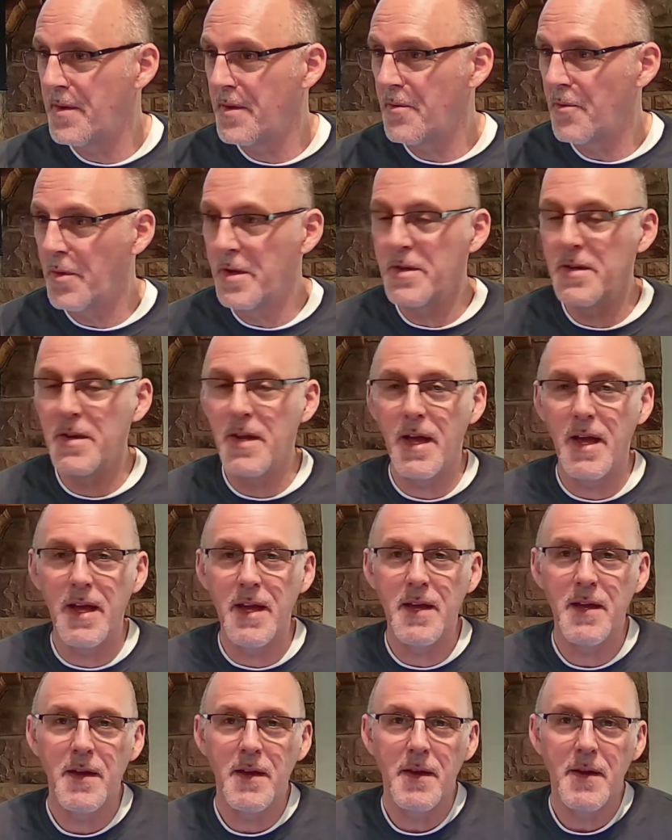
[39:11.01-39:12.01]
One
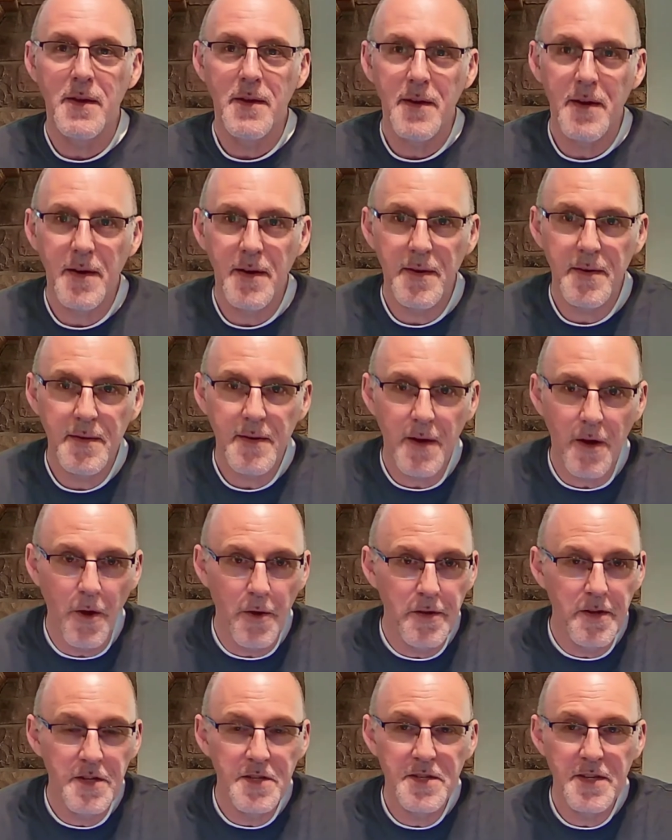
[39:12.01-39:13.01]
day all
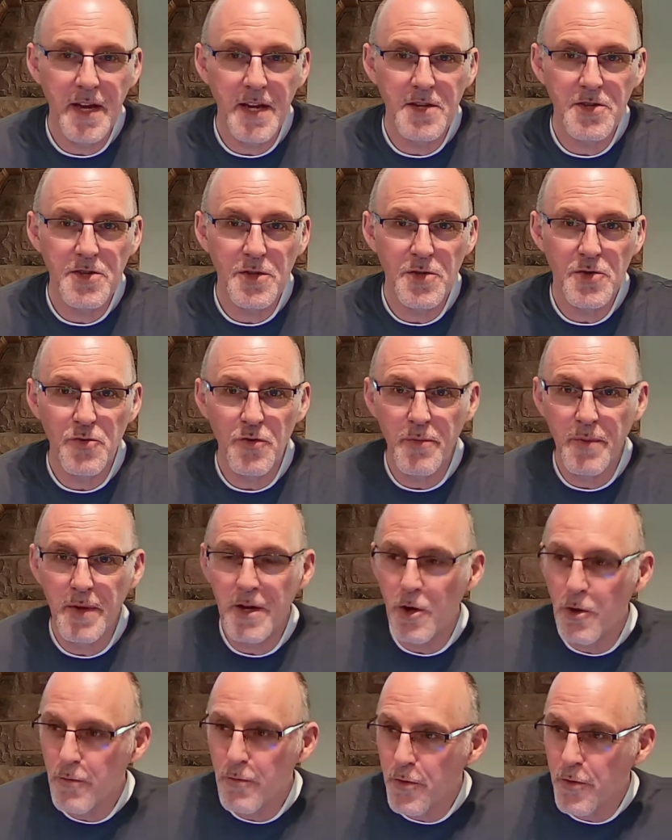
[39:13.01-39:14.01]
these nations would be
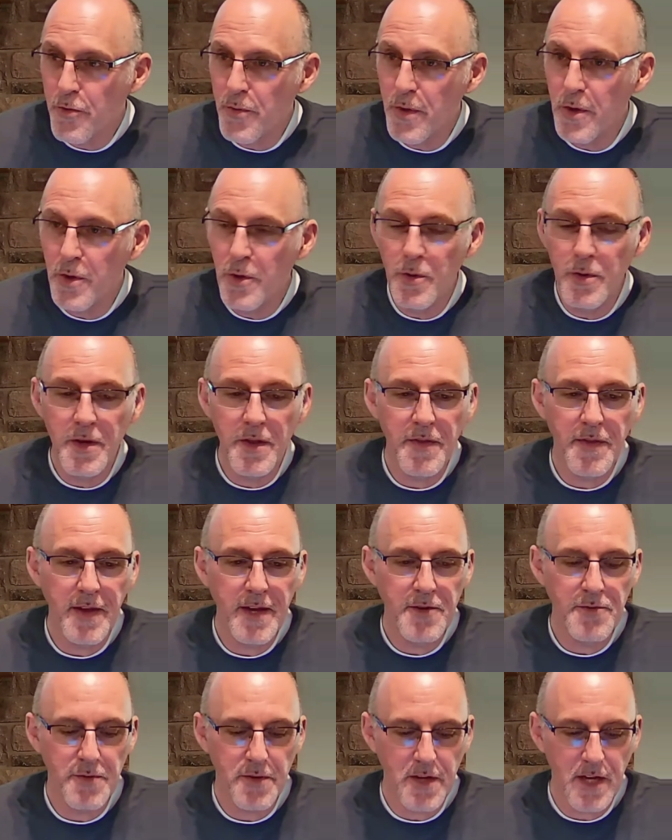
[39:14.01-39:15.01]
overthrown and
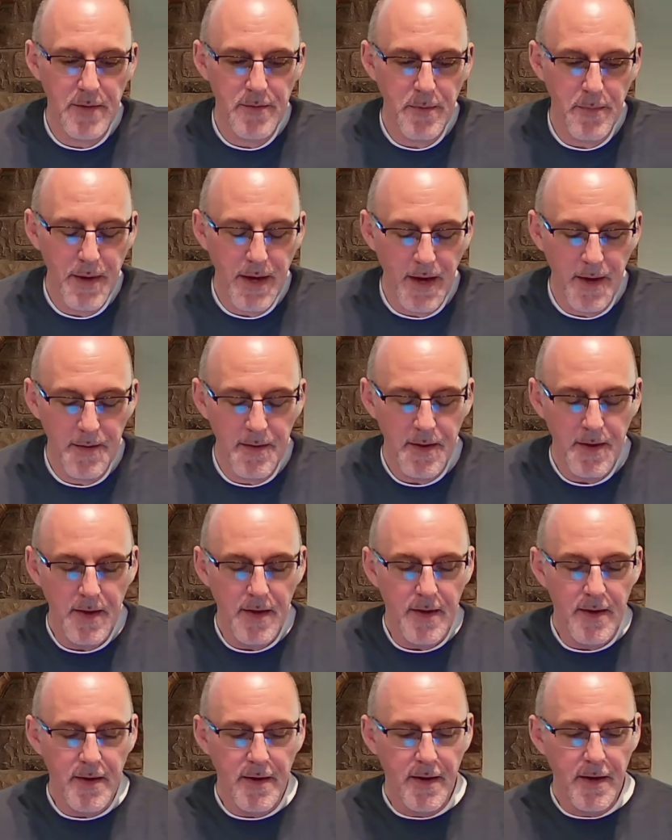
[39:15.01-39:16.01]
things would come about.
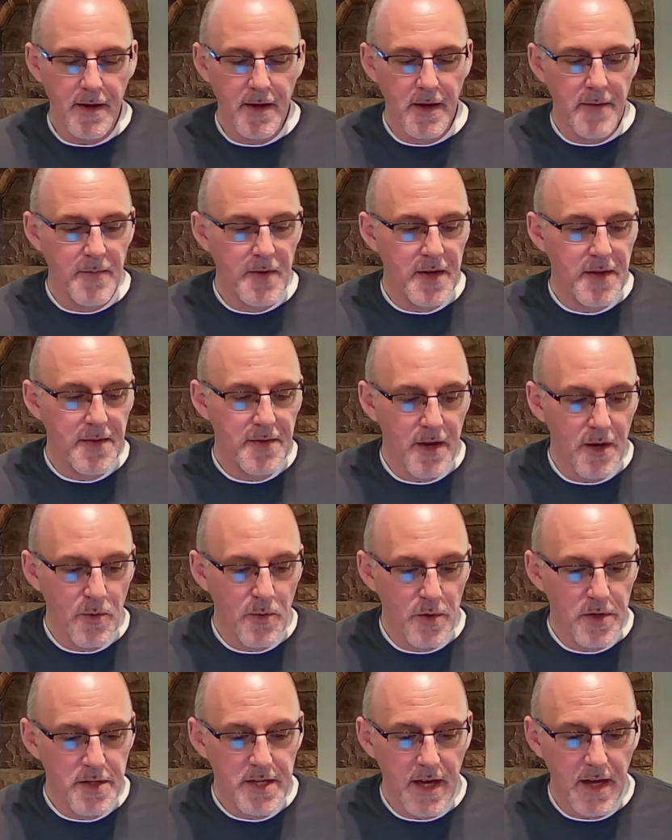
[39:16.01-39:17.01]
And there
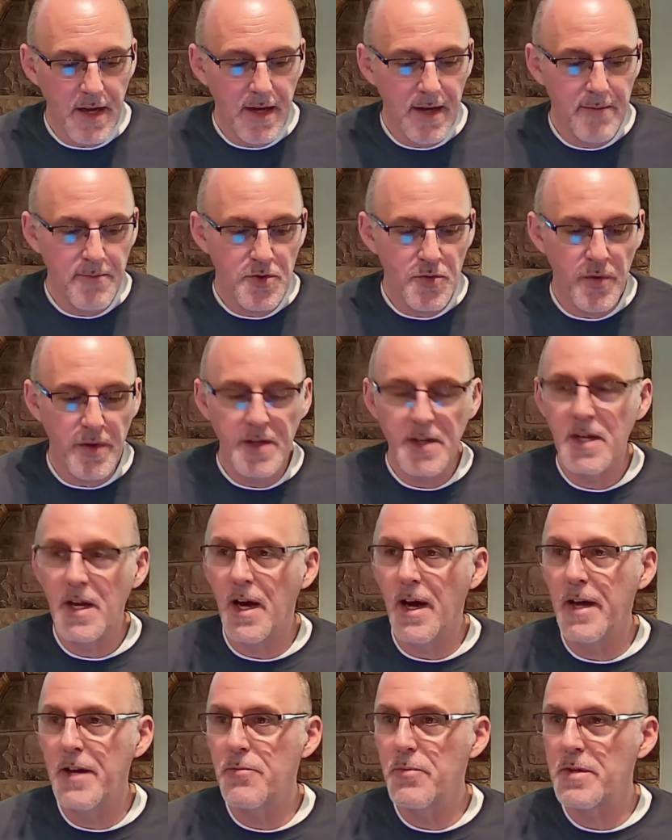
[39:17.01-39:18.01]
were times when
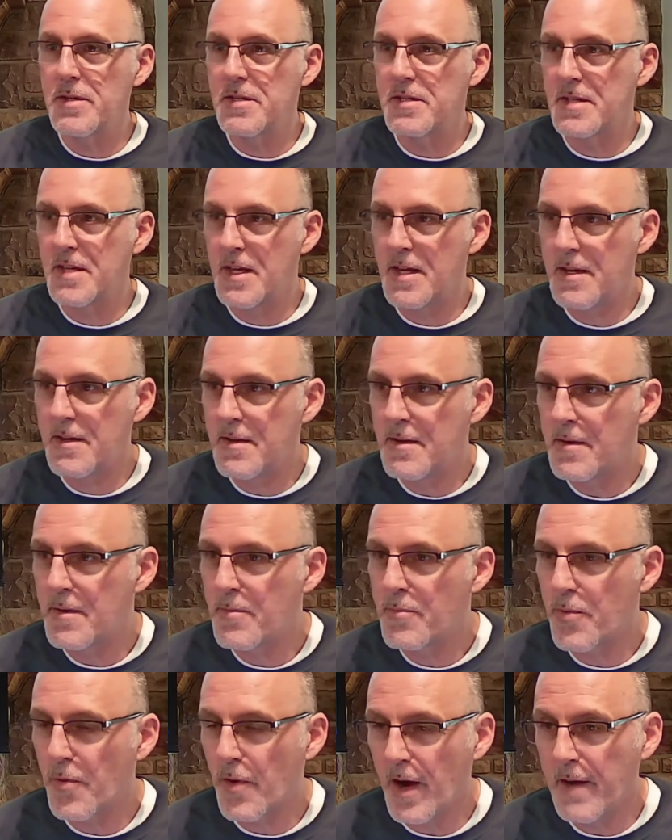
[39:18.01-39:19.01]
God would send
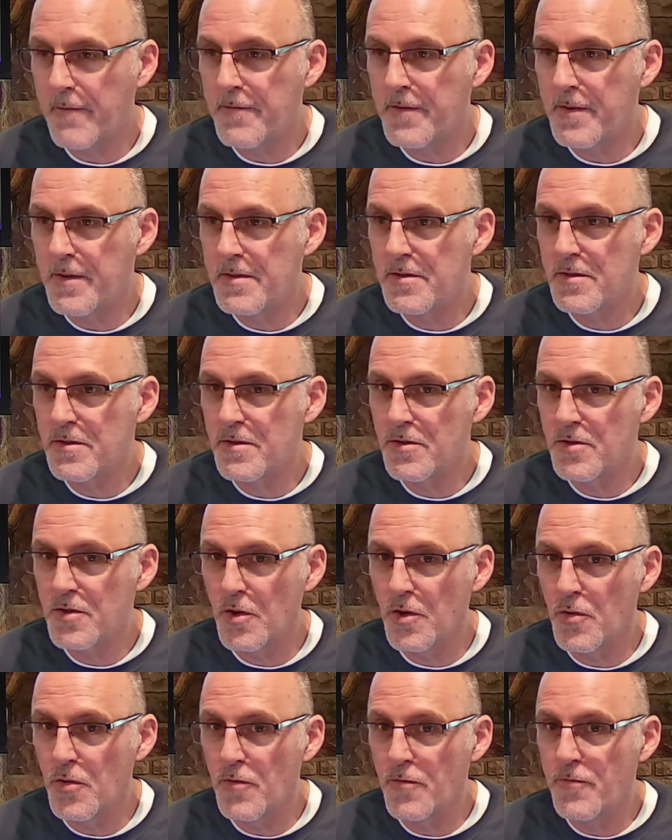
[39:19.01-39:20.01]
prophets
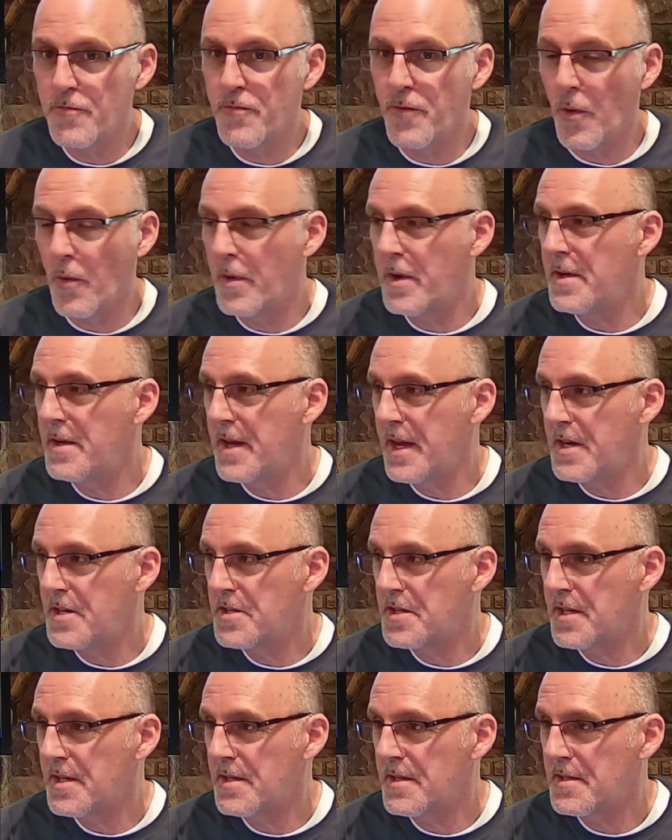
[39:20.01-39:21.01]
to foreign
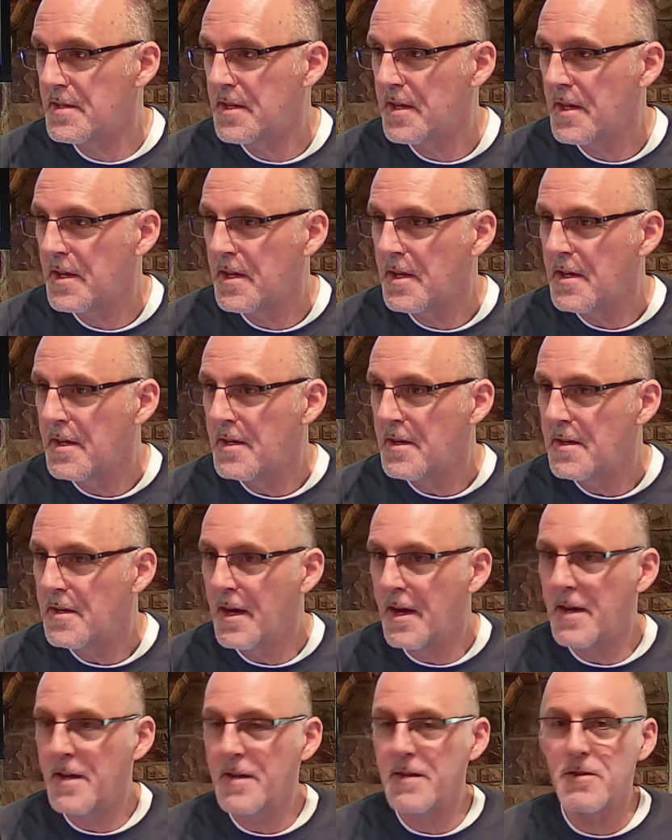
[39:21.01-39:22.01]
nations
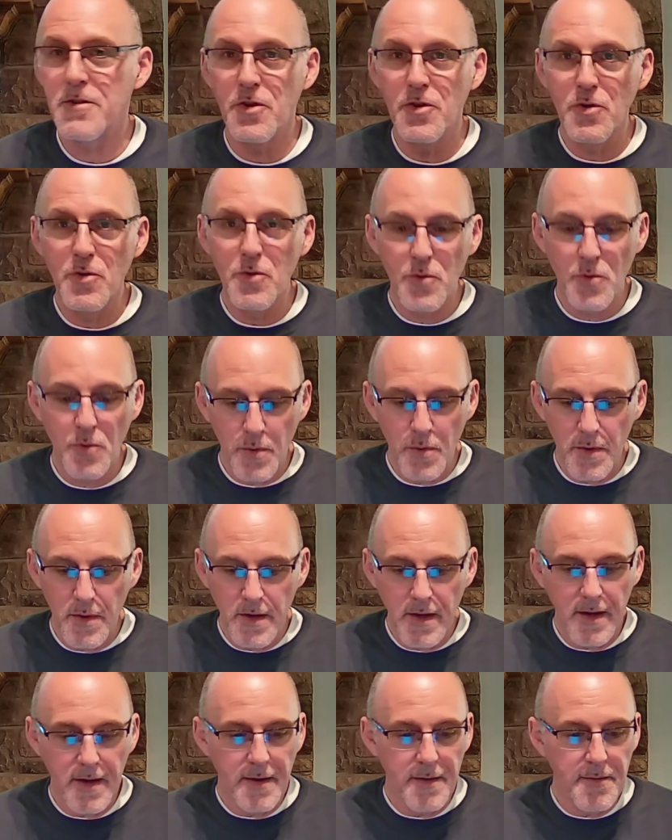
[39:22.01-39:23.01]
to
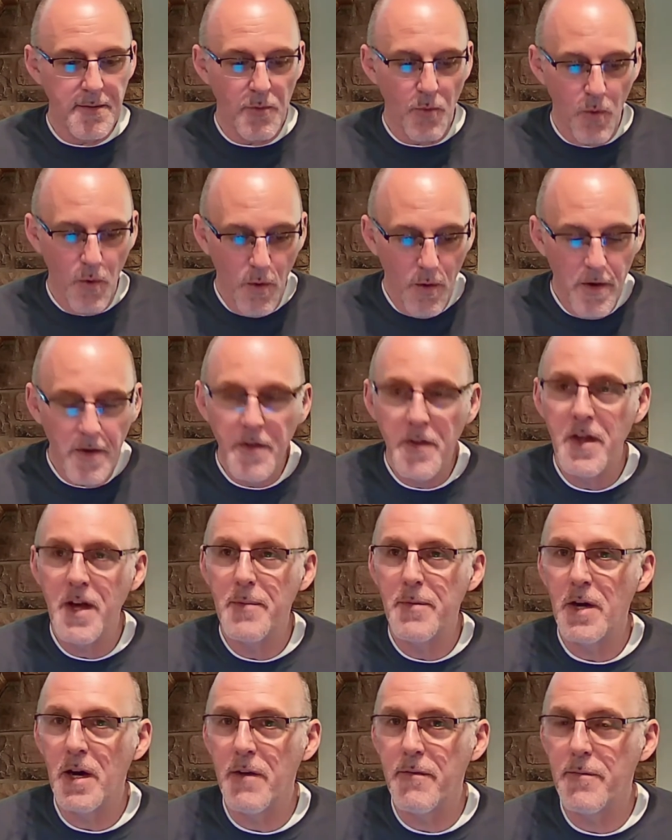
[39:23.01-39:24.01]
warn
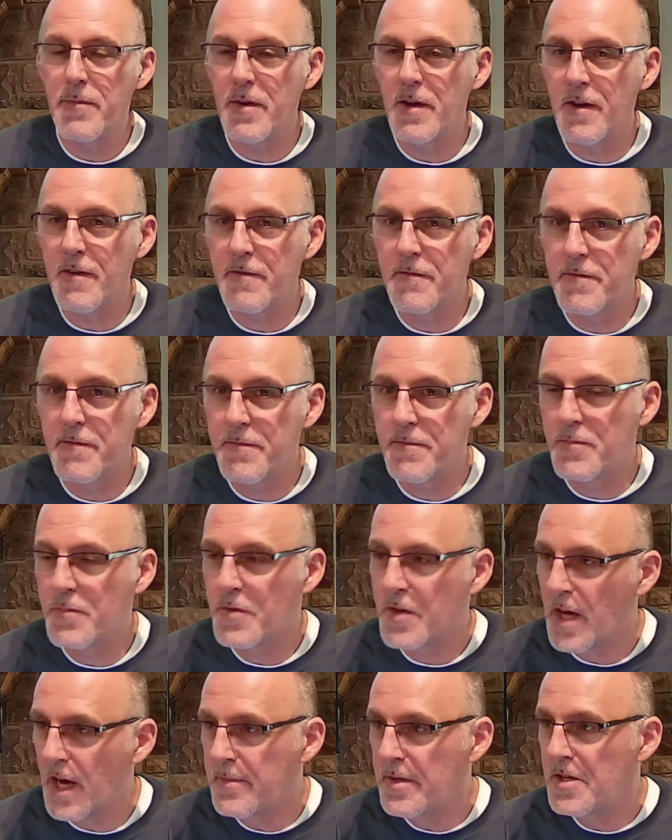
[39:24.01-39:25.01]
them of
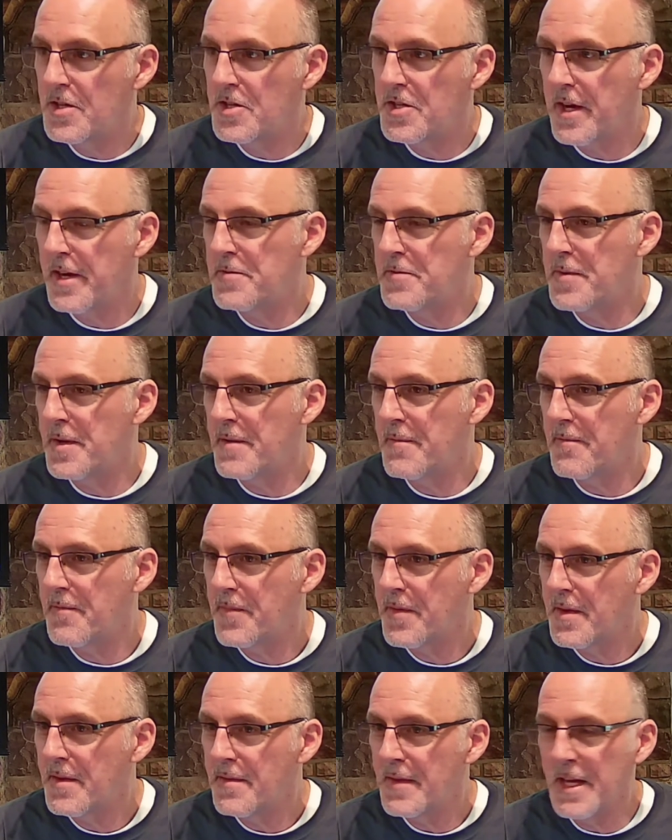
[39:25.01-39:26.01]
coming judgment.
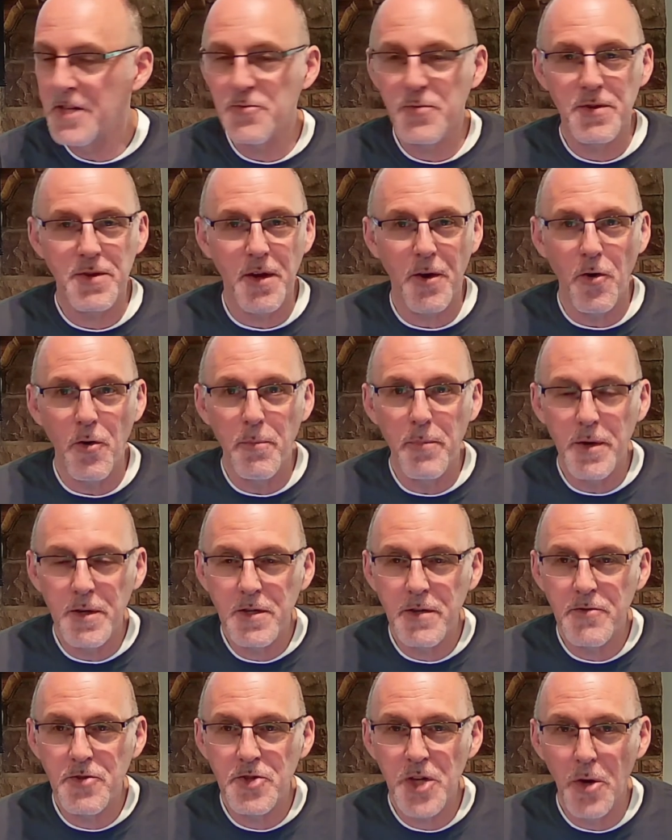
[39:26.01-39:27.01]
That's what the whole book
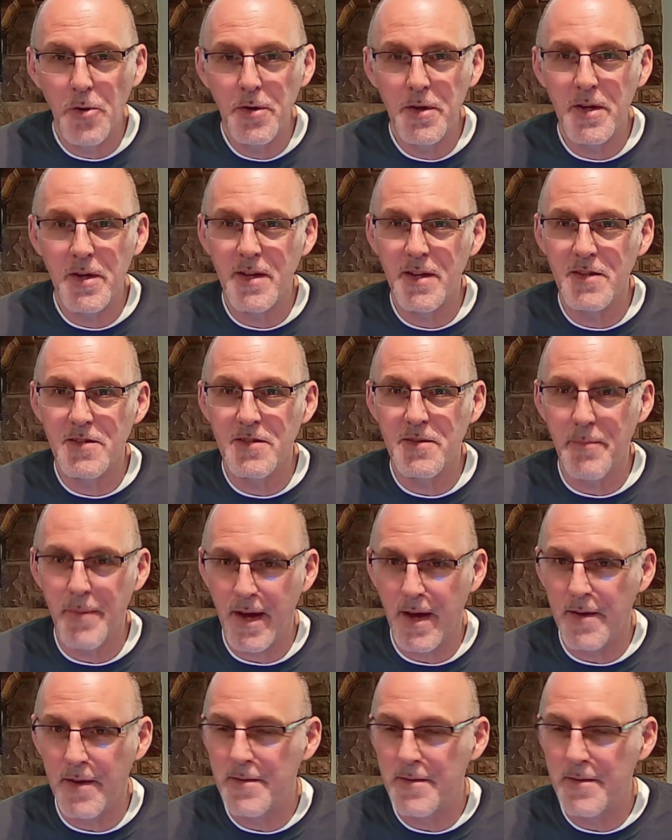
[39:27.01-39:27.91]
of Jonah is about.